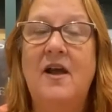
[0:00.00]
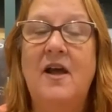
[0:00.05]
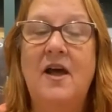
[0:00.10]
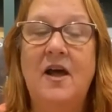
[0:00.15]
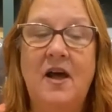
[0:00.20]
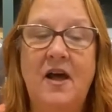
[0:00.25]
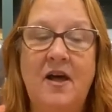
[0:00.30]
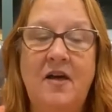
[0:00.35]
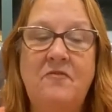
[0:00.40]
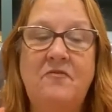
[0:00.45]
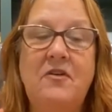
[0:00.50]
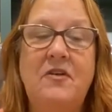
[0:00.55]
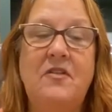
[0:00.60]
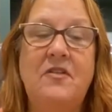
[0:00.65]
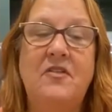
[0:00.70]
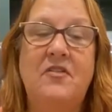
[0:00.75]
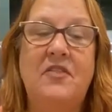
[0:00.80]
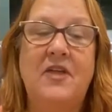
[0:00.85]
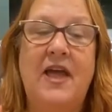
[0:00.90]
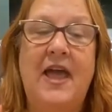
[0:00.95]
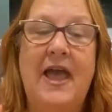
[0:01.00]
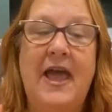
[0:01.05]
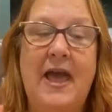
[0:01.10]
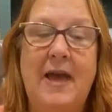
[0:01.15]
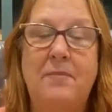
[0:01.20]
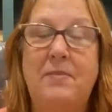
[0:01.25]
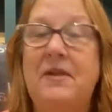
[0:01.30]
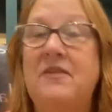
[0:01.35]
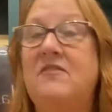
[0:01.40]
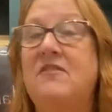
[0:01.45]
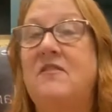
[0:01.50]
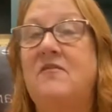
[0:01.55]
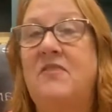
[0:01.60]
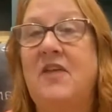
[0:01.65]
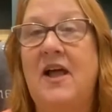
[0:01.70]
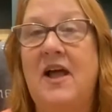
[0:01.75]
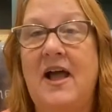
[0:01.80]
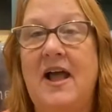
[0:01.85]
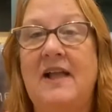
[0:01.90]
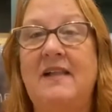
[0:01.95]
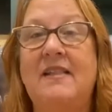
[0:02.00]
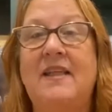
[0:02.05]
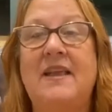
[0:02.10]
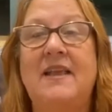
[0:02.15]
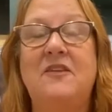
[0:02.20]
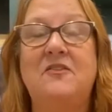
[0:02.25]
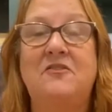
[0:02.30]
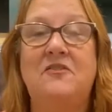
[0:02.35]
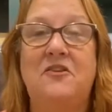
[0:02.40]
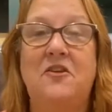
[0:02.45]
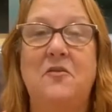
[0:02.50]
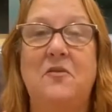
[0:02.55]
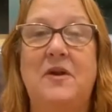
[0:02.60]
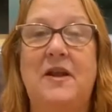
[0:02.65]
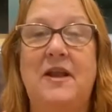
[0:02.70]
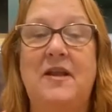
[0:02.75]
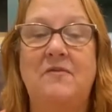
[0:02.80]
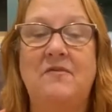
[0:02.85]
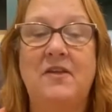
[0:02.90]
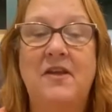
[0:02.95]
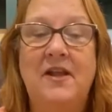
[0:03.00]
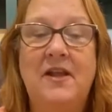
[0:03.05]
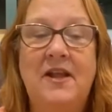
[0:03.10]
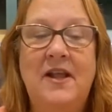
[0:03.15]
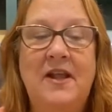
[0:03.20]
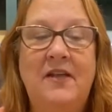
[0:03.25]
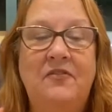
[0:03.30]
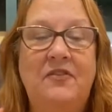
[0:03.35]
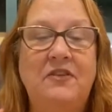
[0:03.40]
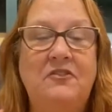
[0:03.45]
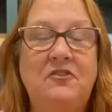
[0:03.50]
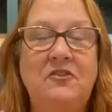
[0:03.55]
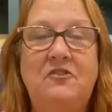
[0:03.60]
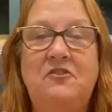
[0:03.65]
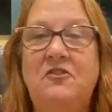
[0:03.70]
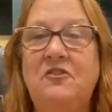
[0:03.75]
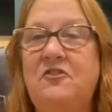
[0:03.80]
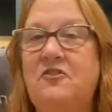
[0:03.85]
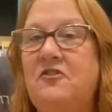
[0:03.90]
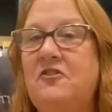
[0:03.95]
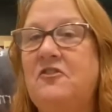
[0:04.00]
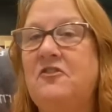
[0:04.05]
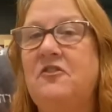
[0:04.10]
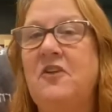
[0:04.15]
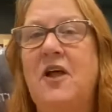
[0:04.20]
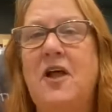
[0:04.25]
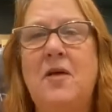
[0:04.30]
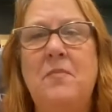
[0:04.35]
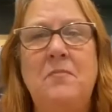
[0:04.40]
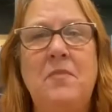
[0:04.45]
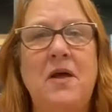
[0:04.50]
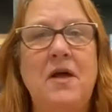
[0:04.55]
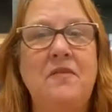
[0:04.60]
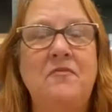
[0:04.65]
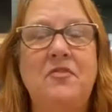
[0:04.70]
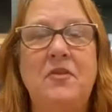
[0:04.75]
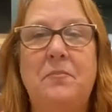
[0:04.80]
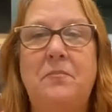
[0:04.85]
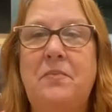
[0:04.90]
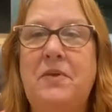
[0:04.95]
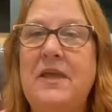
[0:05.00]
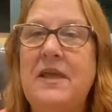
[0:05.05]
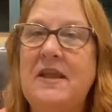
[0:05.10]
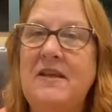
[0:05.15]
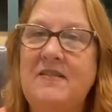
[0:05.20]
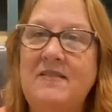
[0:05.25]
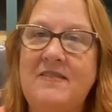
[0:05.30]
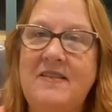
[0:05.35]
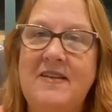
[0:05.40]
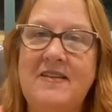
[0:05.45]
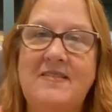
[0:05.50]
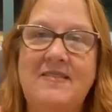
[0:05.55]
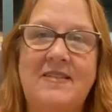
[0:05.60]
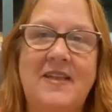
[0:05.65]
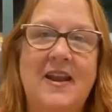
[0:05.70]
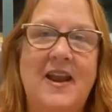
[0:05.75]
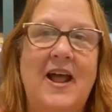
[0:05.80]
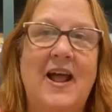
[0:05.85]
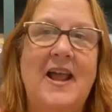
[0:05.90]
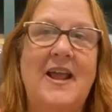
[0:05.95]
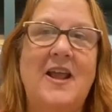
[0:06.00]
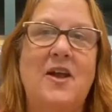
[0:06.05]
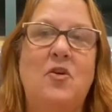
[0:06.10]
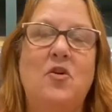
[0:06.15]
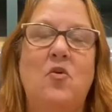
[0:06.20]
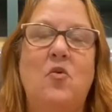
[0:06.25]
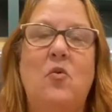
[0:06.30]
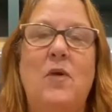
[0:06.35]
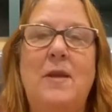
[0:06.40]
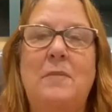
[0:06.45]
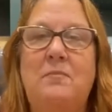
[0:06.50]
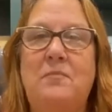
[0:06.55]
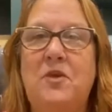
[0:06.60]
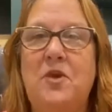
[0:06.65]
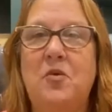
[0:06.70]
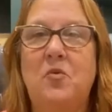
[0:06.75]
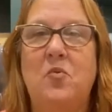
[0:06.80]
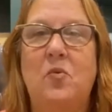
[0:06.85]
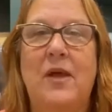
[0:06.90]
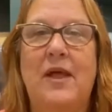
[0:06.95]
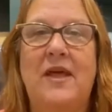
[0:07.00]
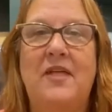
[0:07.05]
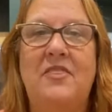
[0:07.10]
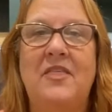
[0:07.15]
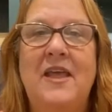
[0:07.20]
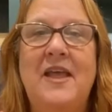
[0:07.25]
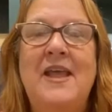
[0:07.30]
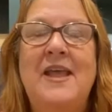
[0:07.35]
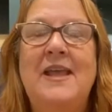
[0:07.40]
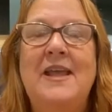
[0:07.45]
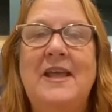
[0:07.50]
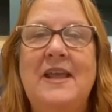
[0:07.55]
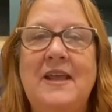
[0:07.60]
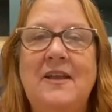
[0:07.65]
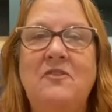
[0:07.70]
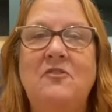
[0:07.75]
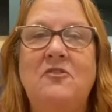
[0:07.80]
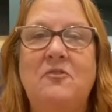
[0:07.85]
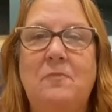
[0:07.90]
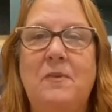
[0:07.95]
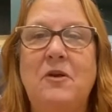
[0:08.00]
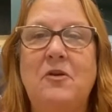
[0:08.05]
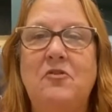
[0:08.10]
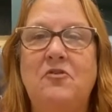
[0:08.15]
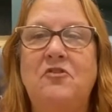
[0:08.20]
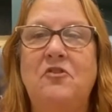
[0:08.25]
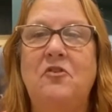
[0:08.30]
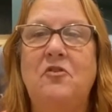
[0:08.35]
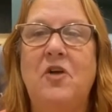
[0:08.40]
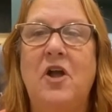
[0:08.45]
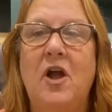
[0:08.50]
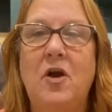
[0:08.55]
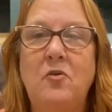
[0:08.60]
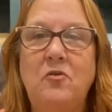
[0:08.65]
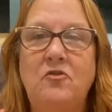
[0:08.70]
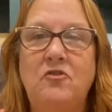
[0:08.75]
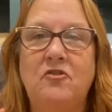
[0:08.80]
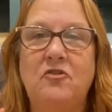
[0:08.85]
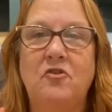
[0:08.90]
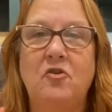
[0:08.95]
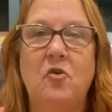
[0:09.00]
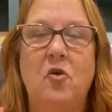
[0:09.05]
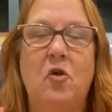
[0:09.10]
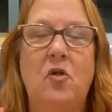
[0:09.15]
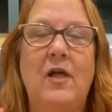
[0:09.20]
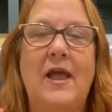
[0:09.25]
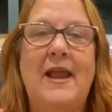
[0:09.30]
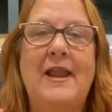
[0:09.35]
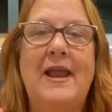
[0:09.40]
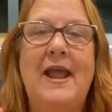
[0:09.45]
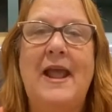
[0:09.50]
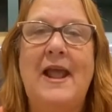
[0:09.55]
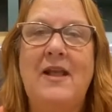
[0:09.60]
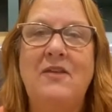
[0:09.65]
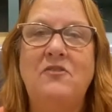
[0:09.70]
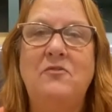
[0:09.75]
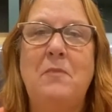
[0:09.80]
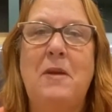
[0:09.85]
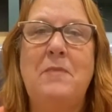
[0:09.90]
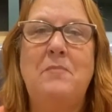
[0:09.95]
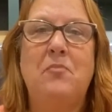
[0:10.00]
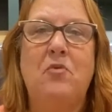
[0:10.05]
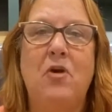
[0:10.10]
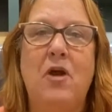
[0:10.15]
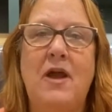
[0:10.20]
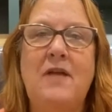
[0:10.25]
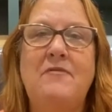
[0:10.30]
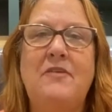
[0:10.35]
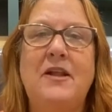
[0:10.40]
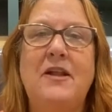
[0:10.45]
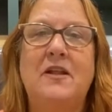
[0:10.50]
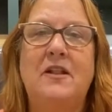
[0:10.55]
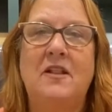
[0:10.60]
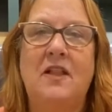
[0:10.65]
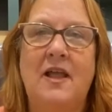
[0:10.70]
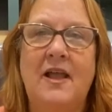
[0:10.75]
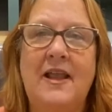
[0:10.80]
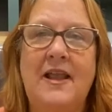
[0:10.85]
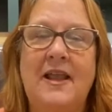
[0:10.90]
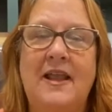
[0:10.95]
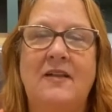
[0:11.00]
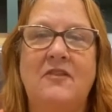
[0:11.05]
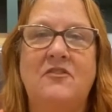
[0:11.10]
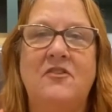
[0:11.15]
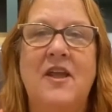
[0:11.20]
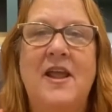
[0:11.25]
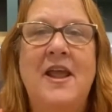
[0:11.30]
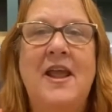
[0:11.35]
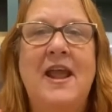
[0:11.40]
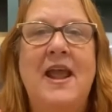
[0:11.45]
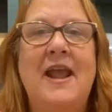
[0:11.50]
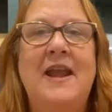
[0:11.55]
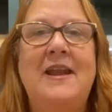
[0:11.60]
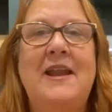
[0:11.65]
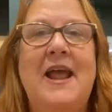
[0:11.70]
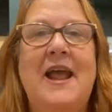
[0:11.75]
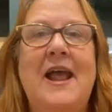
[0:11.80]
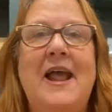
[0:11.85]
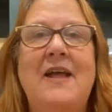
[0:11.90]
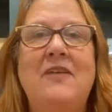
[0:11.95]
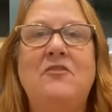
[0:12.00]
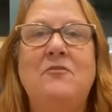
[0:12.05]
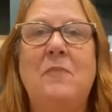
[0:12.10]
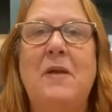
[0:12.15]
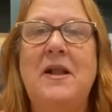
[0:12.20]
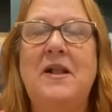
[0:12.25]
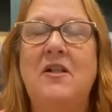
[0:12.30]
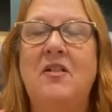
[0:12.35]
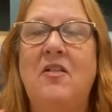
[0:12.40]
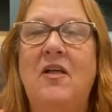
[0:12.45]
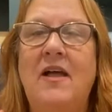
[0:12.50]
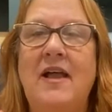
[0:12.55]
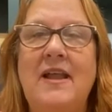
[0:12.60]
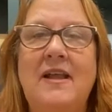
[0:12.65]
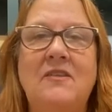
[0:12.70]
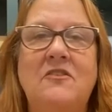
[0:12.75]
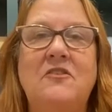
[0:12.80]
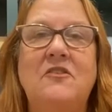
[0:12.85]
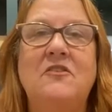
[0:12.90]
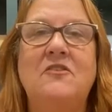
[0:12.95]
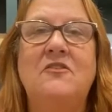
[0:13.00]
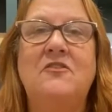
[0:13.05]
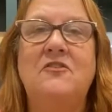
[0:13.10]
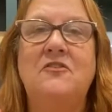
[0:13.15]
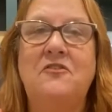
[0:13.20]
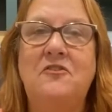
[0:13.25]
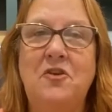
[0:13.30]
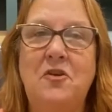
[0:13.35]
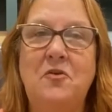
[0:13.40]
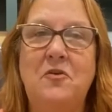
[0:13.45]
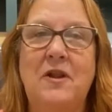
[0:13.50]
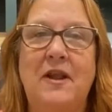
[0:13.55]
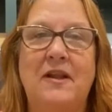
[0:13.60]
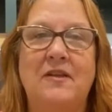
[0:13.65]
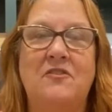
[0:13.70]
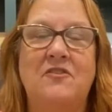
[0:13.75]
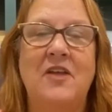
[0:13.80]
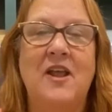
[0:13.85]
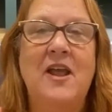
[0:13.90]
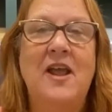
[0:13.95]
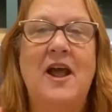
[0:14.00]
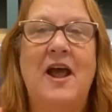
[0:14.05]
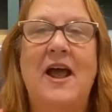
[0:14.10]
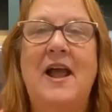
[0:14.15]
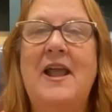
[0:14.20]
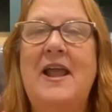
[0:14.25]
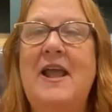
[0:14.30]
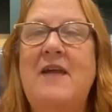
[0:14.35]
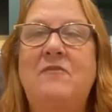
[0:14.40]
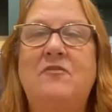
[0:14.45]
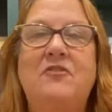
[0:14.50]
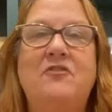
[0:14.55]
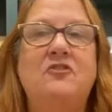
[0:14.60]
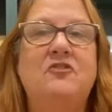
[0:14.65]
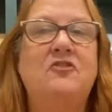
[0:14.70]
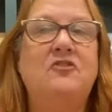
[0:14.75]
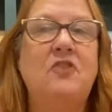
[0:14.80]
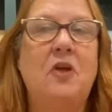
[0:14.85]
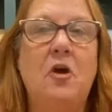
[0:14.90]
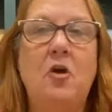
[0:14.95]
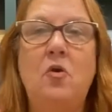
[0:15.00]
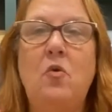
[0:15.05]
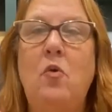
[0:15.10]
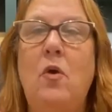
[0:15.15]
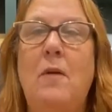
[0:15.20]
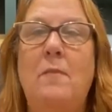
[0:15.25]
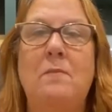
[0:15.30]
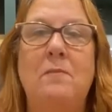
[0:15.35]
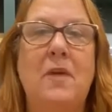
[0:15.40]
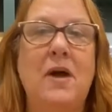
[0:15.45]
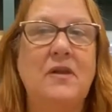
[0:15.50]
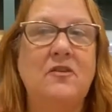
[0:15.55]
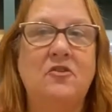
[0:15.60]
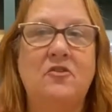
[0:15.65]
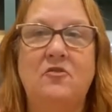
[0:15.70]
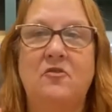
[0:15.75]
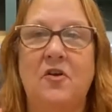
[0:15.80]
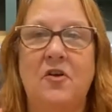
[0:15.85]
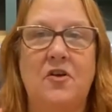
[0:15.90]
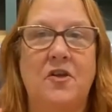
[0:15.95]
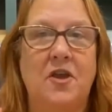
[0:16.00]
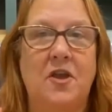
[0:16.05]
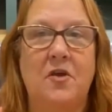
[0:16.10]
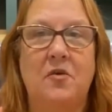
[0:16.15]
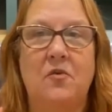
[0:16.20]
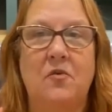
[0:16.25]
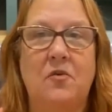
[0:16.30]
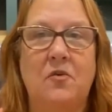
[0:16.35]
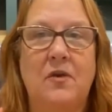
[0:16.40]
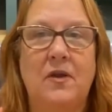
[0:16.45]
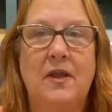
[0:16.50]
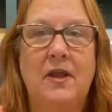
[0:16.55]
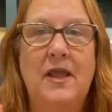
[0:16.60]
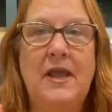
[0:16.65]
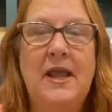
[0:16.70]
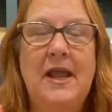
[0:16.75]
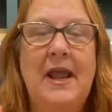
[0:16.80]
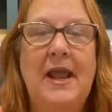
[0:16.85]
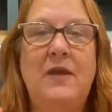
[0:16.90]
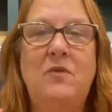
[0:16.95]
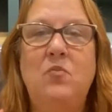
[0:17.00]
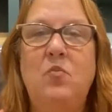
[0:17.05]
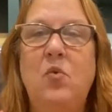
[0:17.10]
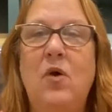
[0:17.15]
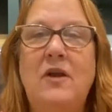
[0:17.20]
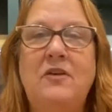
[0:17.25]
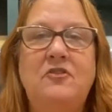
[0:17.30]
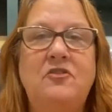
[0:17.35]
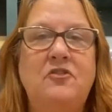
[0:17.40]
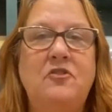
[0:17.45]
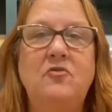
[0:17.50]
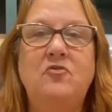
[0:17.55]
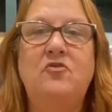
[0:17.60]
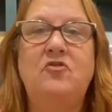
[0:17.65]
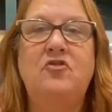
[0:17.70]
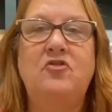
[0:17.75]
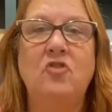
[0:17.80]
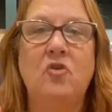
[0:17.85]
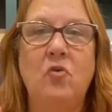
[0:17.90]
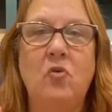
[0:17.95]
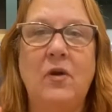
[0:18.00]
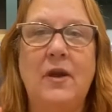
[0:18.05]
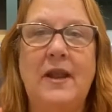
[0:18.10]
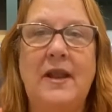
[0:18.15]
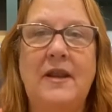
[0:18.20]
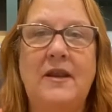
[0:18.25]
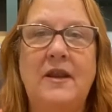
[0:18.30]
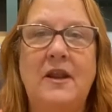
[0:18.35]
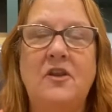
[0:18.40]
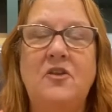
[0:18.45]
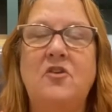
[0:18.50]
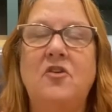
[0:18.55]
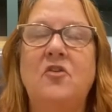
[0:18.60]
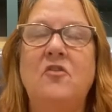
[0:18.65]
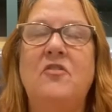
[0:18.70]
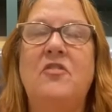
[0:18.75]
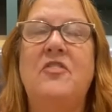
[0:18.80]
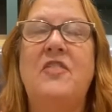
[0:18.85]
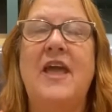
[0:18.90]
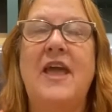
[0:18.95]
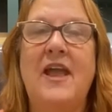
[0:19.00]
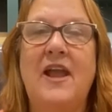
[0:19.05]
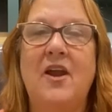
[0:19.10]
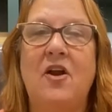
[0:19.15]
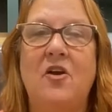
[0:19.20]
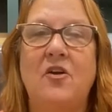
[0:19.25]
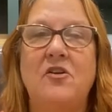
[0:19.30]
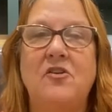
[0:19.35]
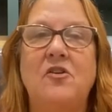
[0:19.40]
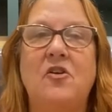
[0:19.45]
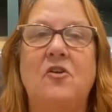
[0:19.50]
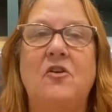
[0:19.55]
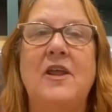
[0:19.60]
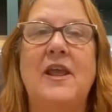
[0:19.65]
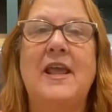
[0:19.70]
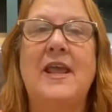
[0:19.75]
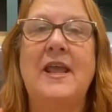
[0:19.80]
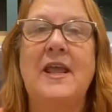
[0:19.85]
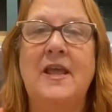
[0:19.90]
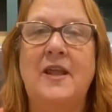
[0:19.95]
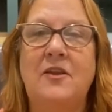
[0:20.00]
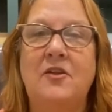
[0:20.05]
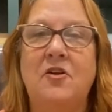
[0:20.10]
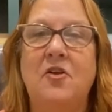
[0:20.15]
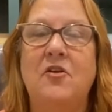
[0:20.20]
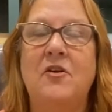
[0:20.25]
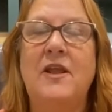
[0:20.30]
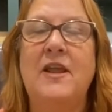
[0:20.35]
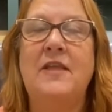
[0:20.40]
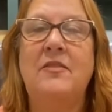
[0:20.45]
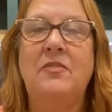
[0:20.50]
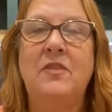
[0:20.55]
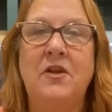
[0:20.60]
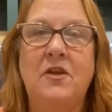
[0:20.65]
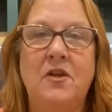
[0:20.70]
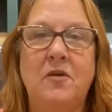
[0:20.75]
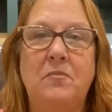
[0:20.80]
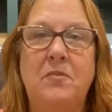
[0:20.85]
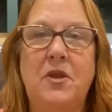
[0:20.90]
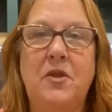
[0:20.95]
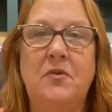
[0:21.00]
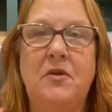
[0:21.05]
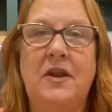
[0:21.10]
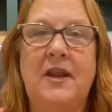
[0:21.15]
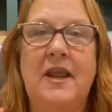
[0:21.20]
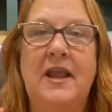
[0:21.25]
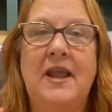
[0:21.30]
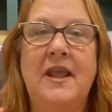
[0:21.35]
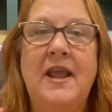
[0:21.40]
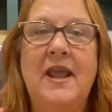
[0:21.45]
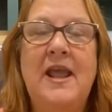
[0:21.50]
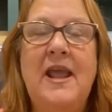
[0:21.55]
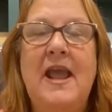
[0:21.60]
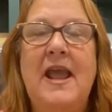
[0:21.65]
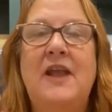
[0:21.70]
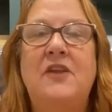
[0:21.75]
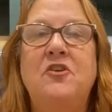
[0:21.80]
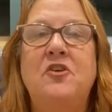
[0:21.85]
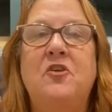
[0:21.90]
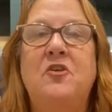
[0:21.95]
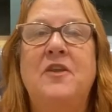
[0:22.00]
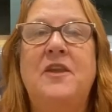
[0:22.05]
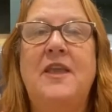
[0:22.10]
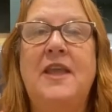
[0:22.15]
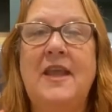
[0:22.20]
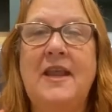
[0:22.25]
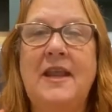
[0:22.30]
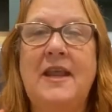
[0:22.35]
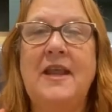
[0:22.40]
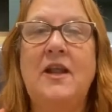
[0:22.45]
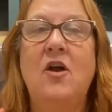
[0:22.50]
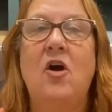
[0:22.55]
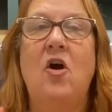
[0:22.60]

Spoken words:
of the habits of the highly intuitive. This is just some of the pieces that I equip you with in Spiritual Coach School and as my private clients and as my clients and students. I have so much for you. And once you join, you're there, you're in the community, and you're getting